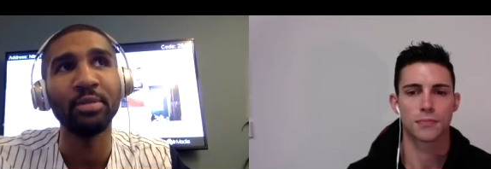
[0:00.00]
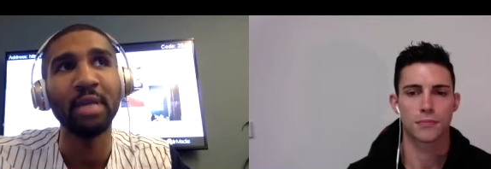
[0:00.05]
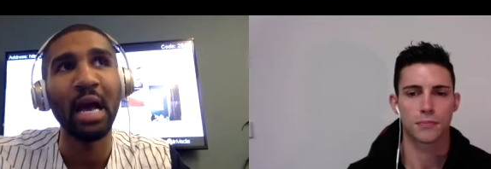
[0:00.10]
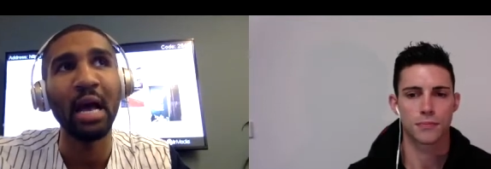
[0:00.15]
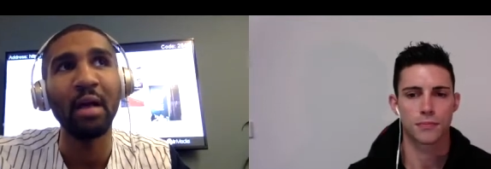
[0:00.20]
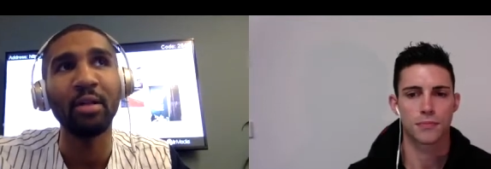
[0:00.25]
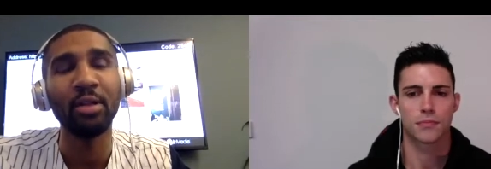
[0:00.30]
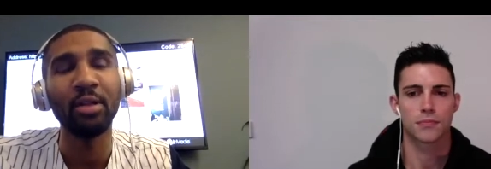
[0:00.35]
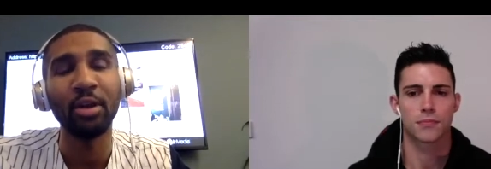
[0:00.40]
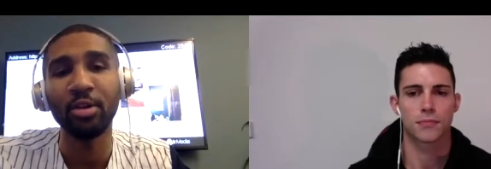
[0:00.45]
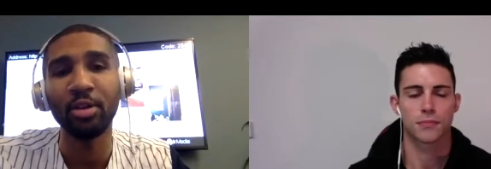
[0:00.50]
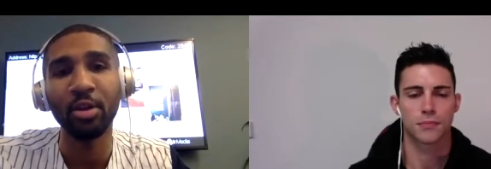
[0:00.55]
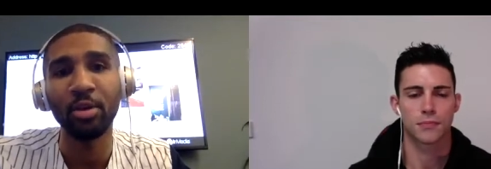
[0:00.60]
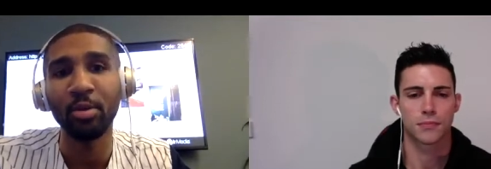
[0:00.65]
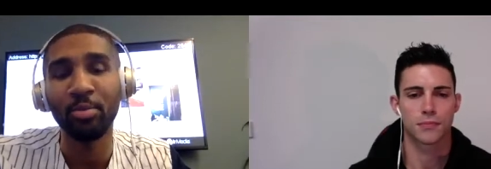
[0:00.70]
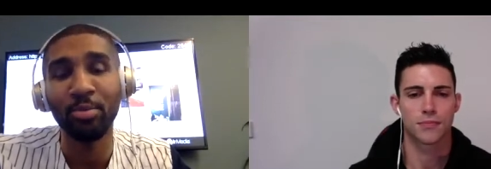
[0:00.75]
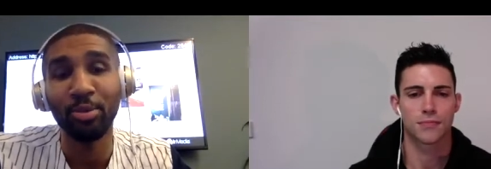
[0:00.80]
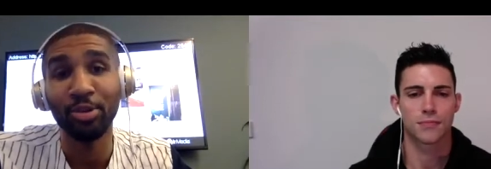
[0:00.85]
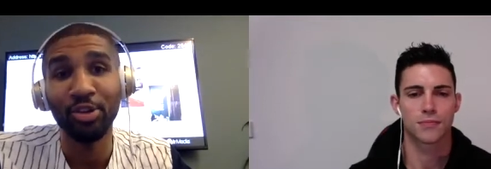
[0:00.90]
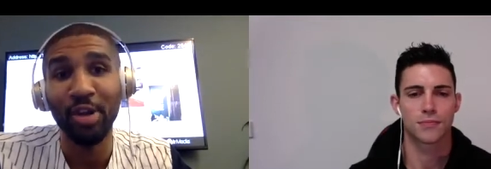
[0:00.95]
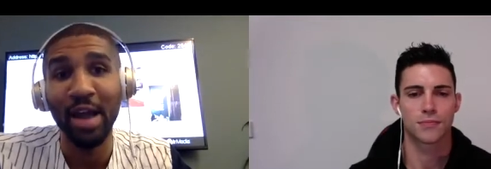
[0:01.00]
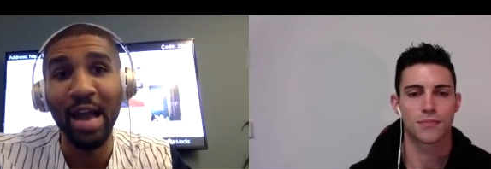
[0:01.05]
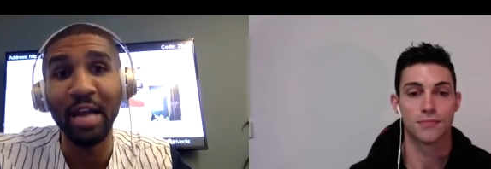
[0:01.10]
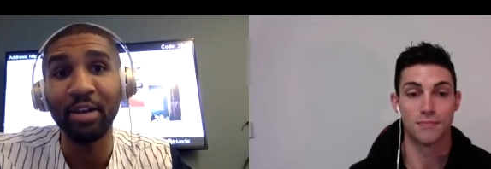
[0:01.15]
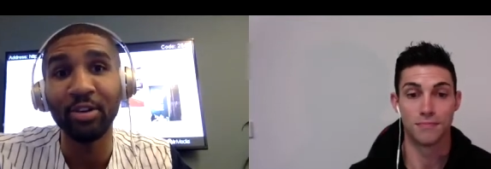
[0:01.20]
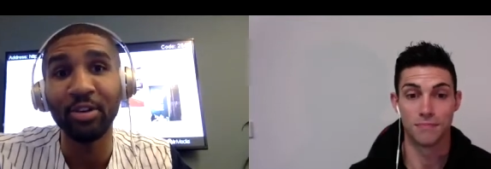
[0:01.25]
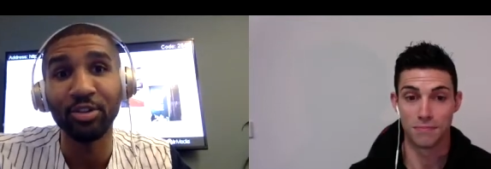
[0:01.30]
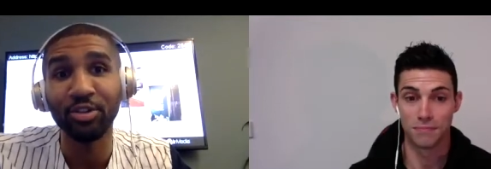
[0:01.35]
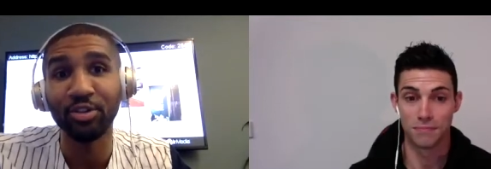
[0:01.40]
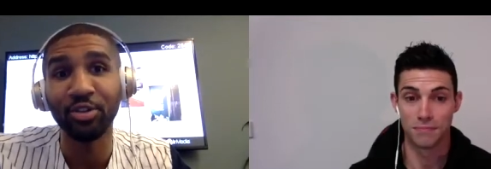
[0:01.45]
Speaker 1: dial and put your
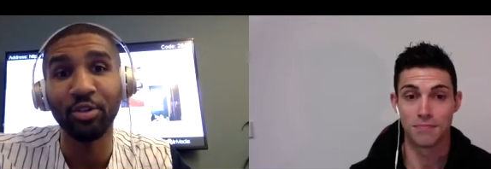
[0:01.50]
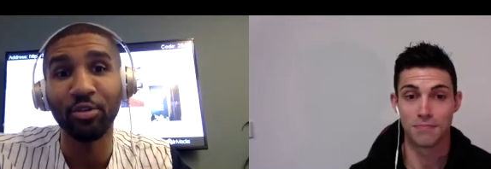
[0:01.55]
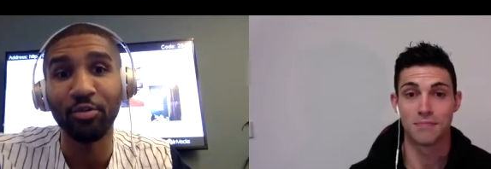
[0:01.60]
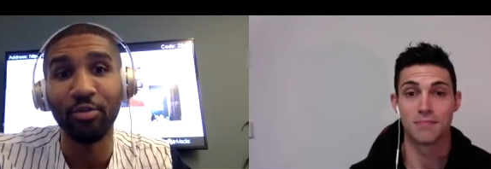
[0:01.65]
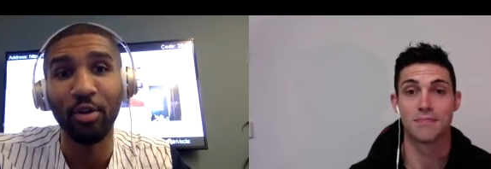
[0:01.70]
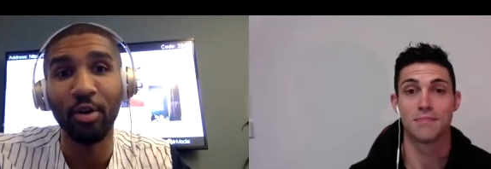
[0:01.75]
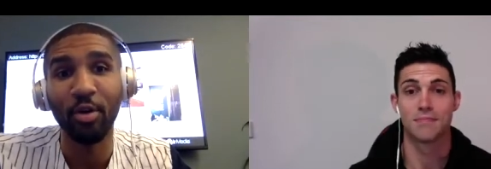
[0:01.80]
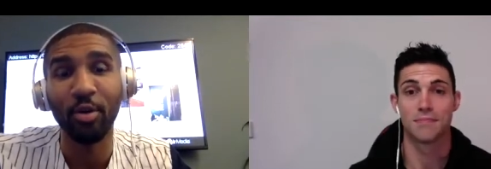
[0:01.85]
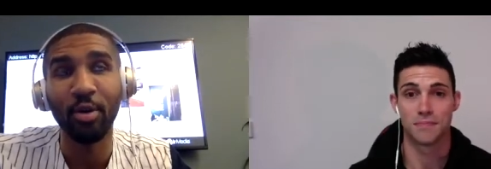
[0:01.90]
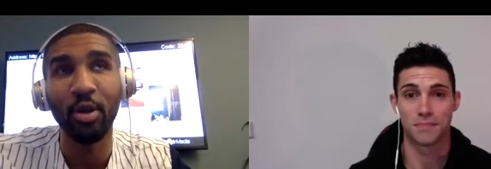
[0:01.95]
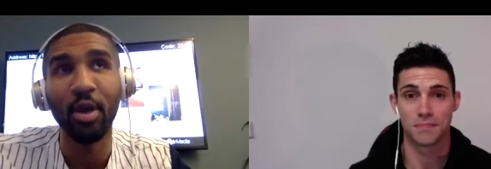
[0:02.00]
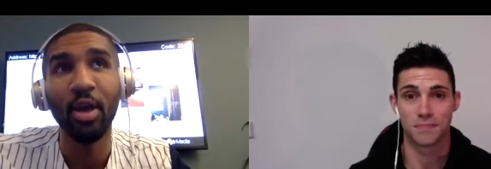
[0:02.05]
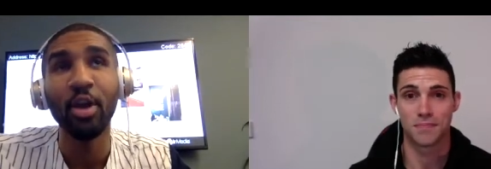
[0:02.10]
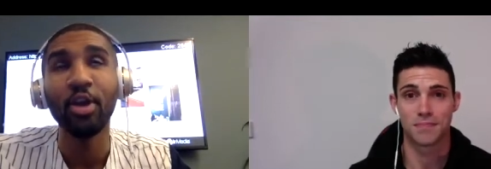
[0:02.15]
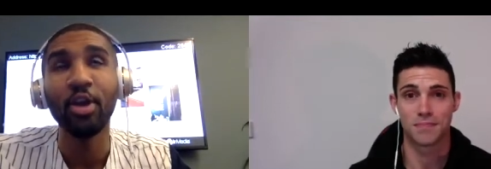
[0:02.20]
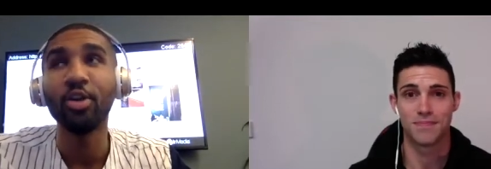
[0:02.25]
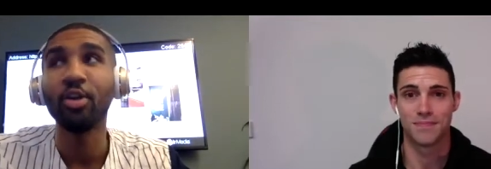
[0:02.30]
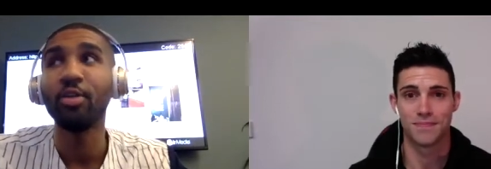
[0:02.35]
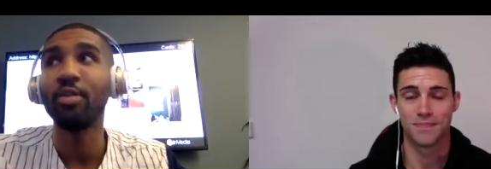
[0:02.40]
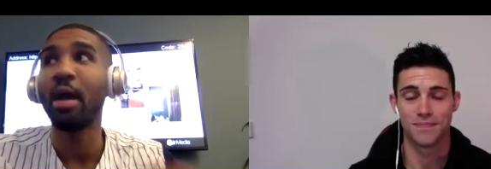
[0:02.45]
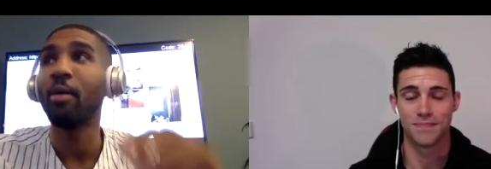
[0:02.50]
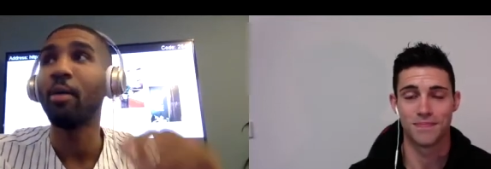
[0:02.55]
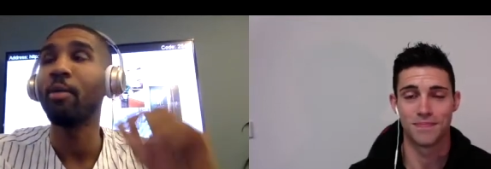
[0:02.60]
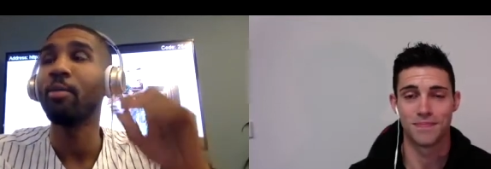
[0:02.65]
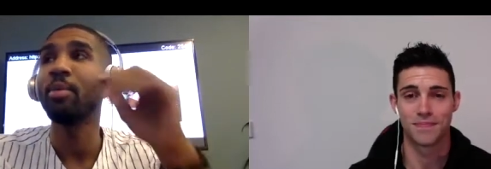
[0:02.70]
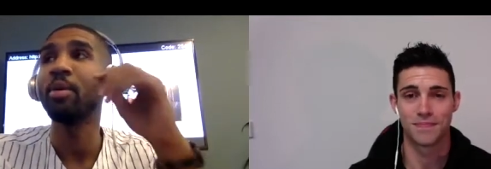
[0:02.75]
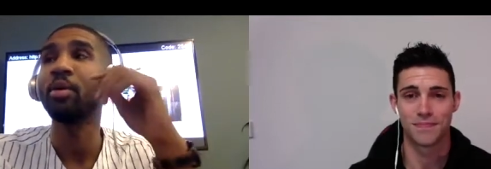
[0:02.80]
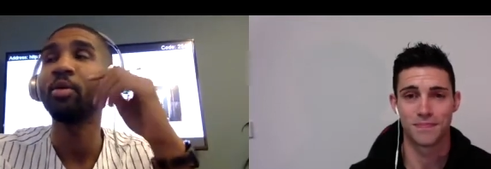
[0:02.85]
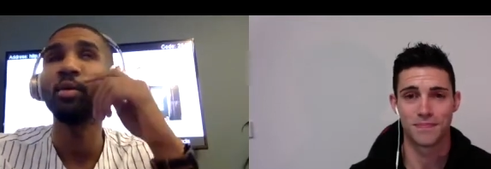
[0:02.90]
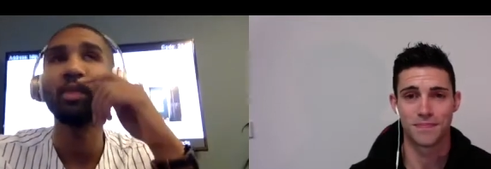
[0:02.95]
address on your phone. You know, that would
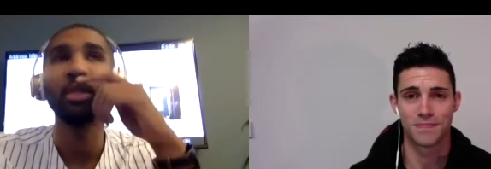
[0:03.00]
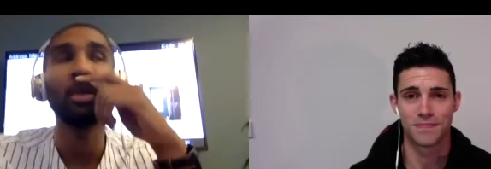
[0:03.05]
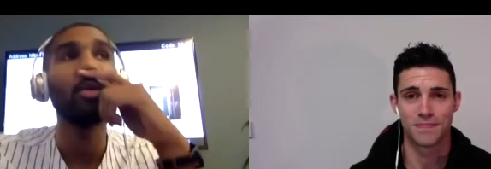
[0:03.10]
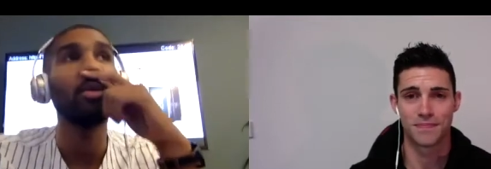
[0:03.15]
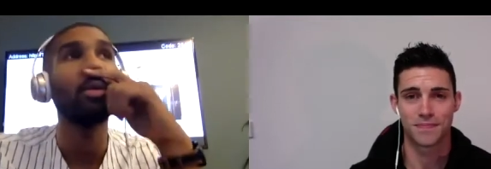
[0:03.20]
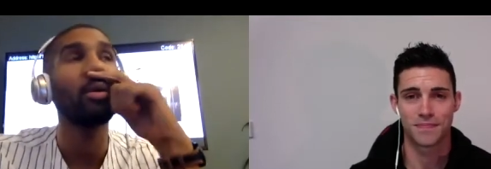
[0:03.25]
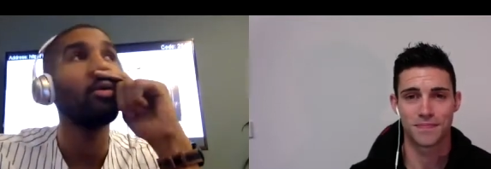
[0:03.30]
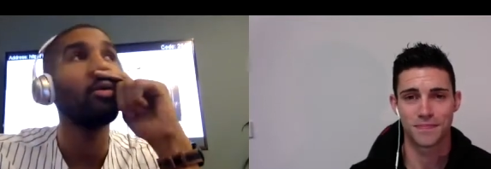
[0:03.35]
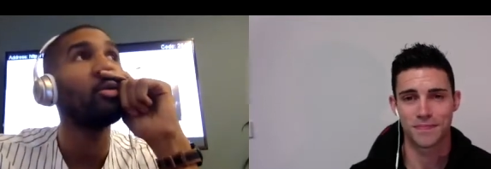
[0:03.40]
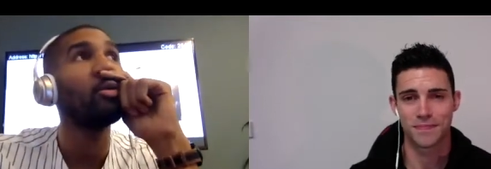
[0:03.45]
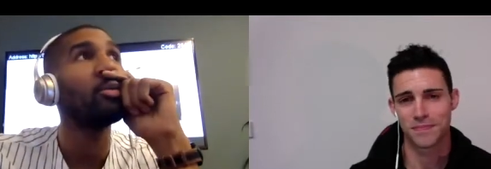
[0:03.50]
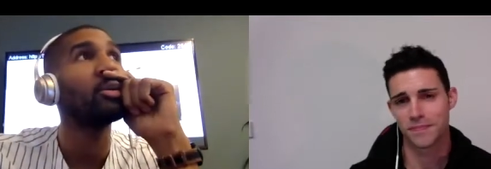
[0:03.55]
be, it would be